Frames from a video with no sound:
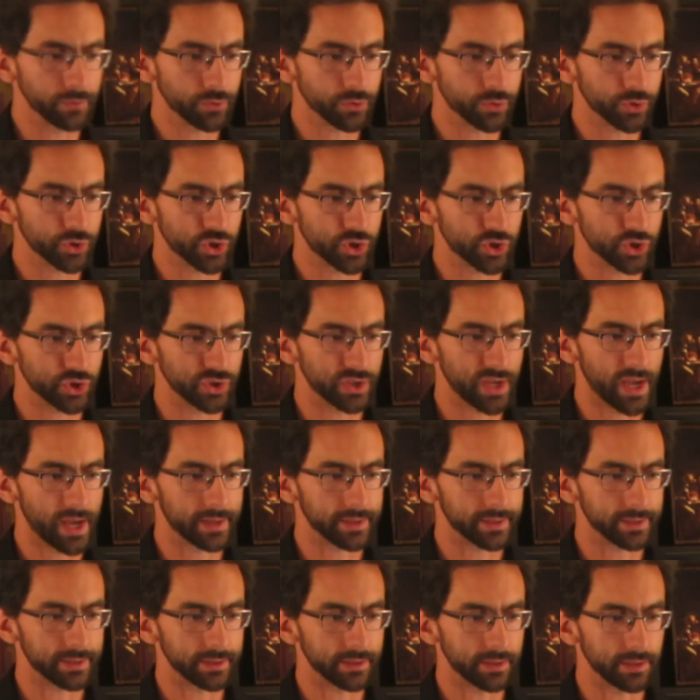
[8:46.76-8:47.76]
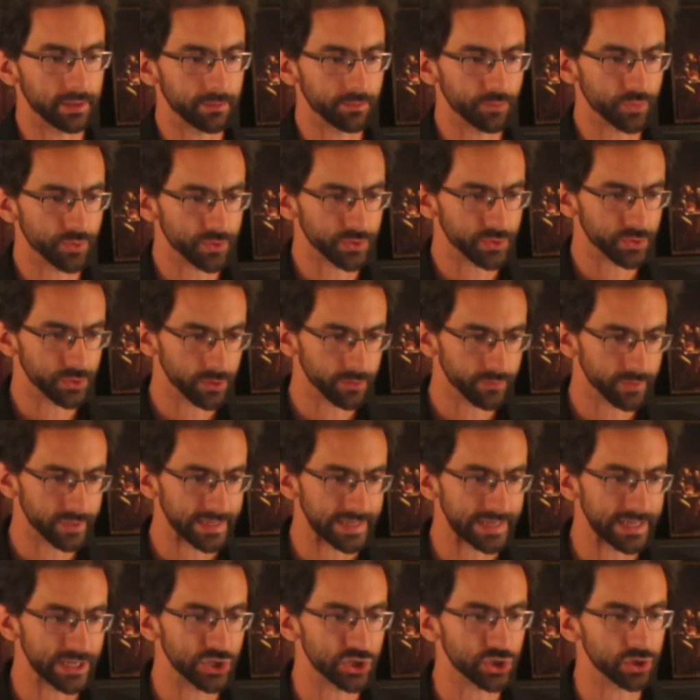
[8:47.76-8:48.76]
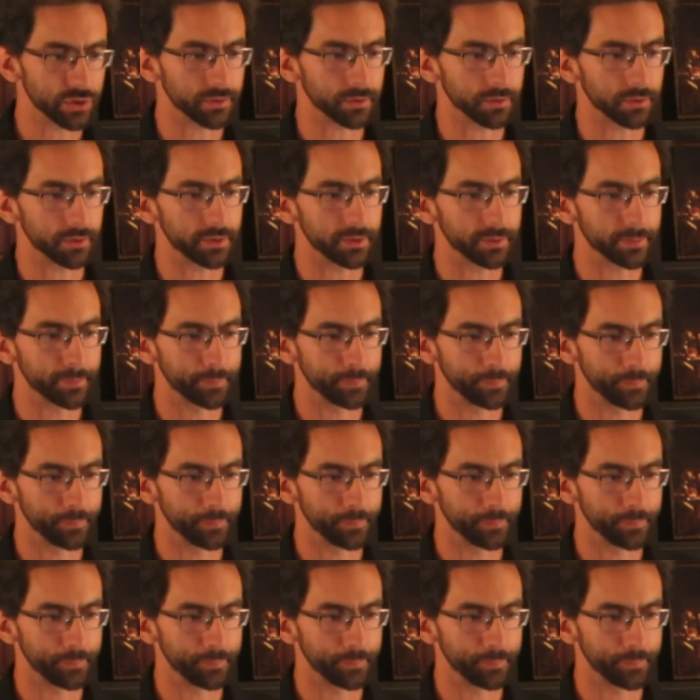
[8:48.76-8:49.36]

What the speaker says: of Christianity in preserving nationhood.